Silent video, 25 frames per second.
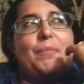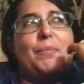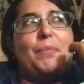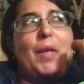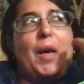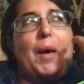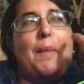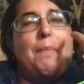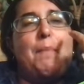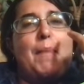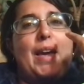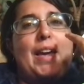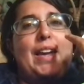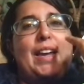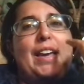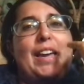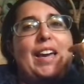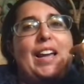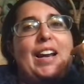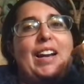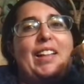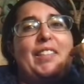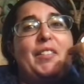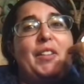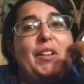I'm making it
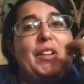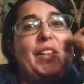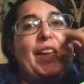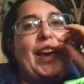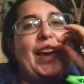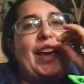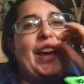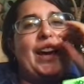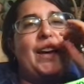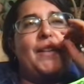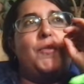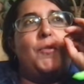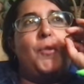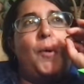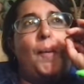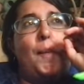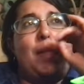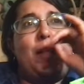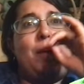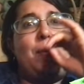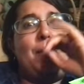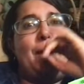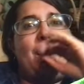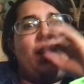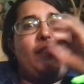a little like normally
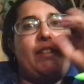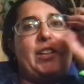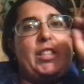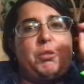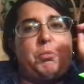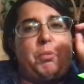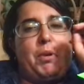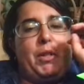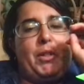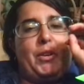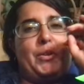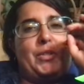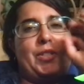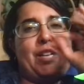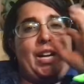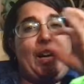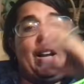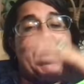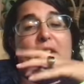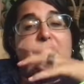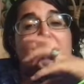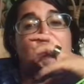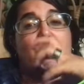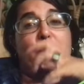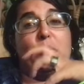when I read thrillers, I
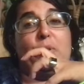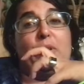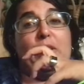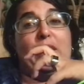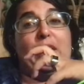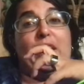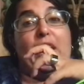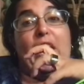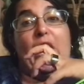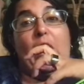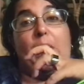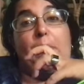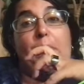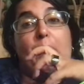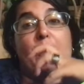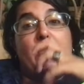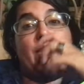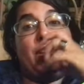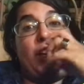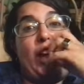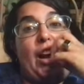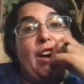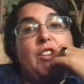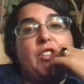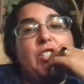have to really care about the
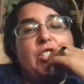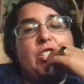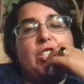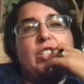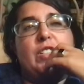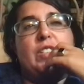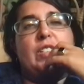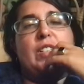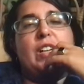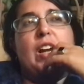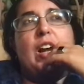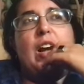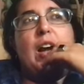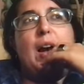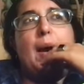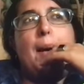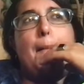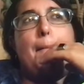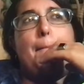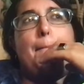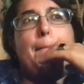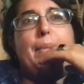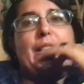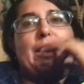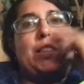characters,
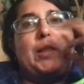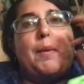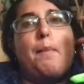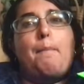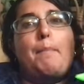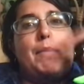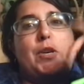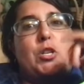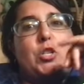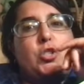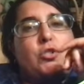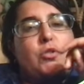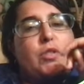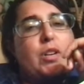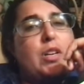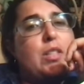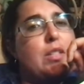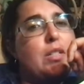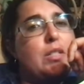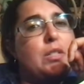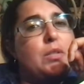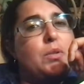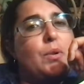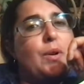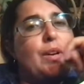but the mystery in the
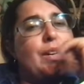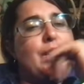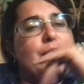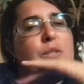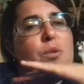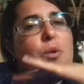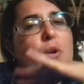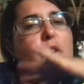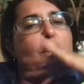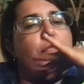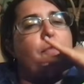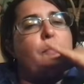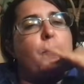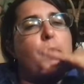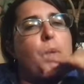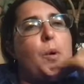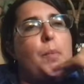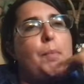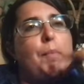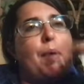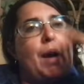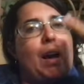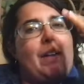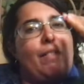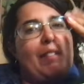story is sort of
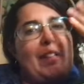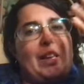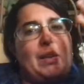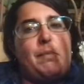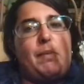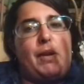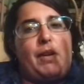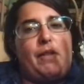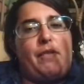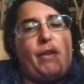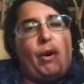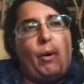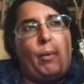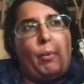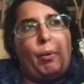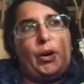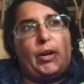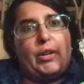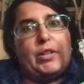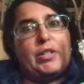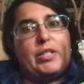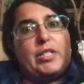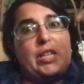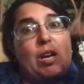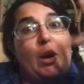propelling me
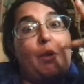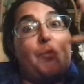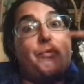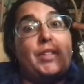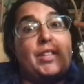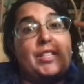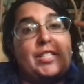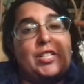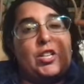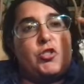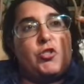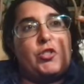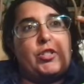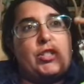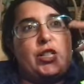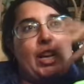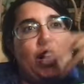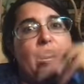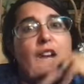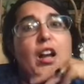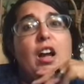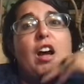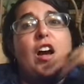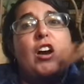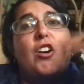forward. So that's interesting.
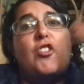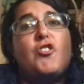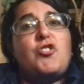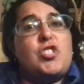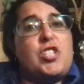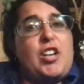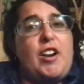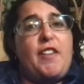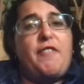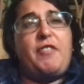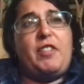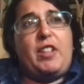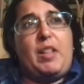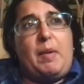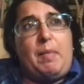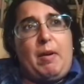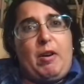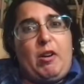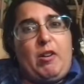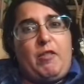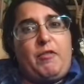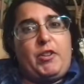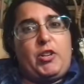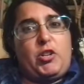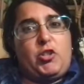Should definitely
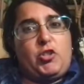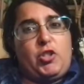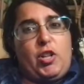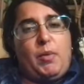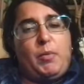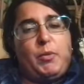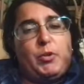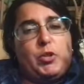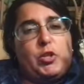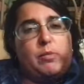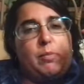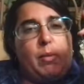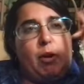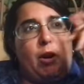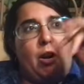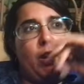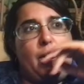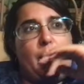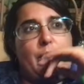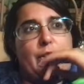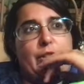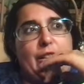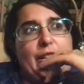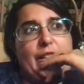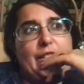probably finish that one tomorrow,
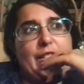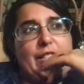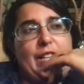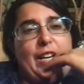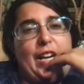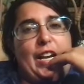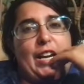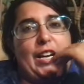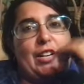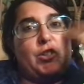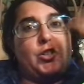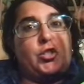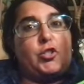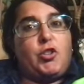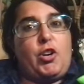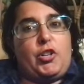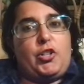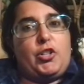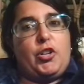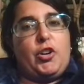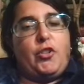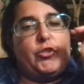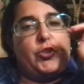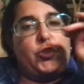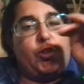unless like I get distracted
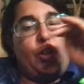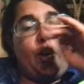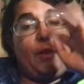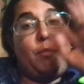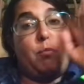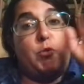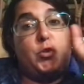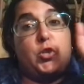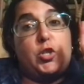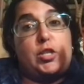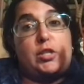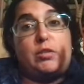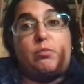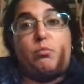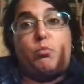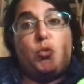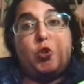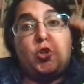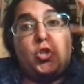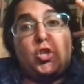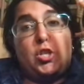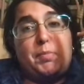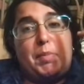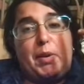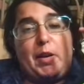on the train, which is
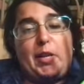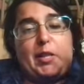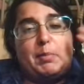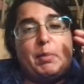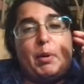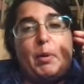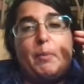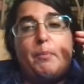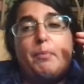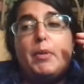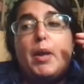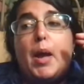which is possible.